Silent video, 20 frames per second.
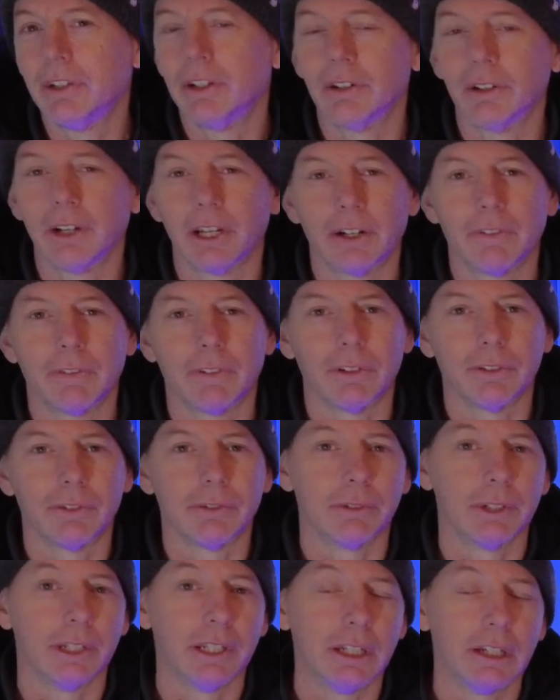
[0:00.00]
year
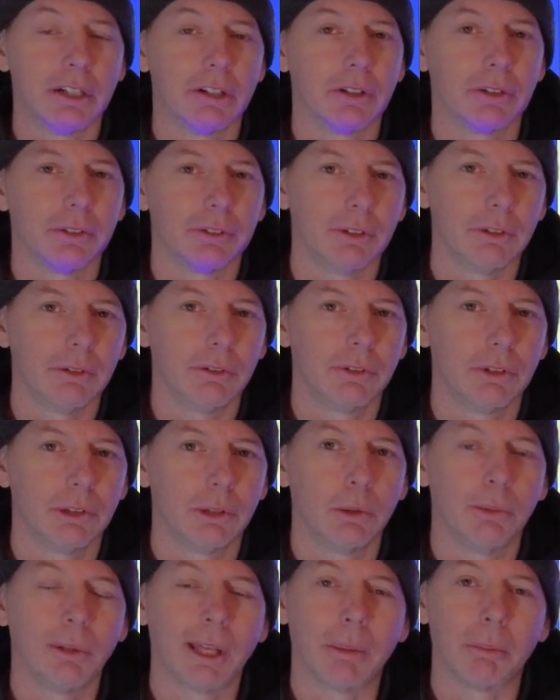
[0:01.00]
anniversary here on
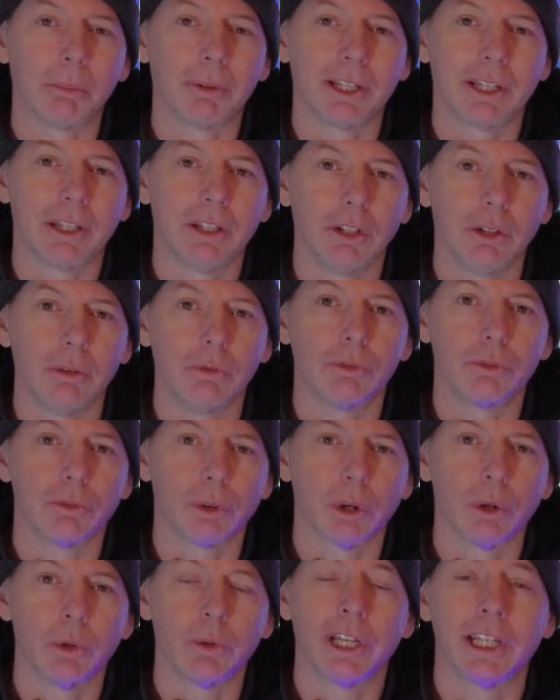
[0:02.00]
YouTube and bringing you
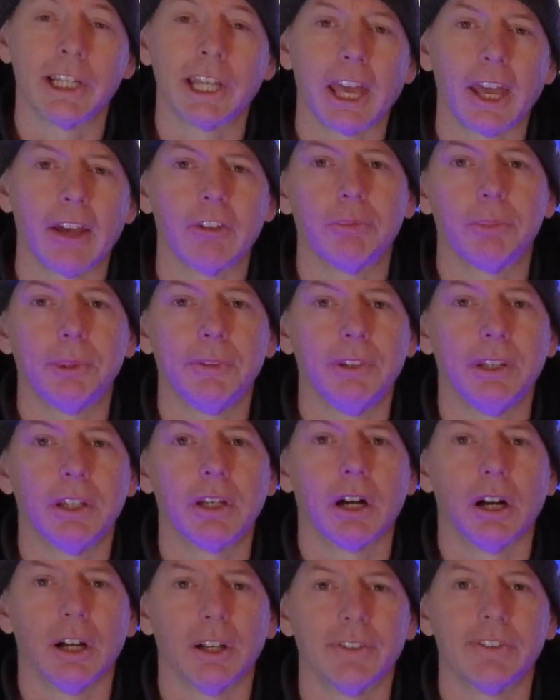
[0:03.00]
drone and FPV
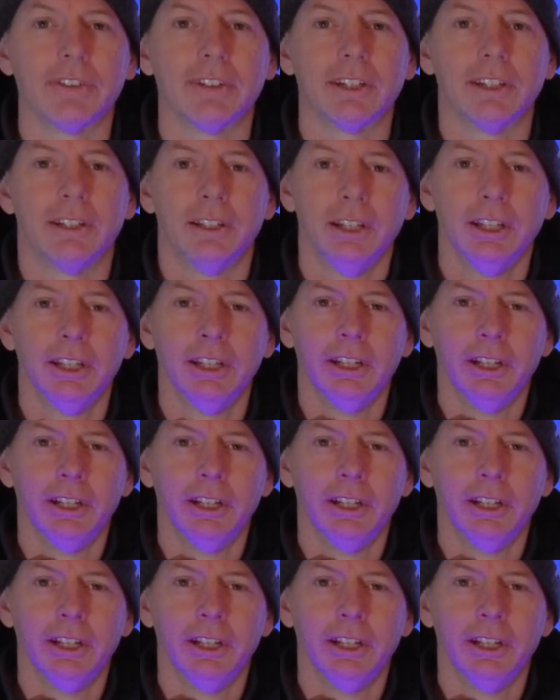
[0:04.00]
content.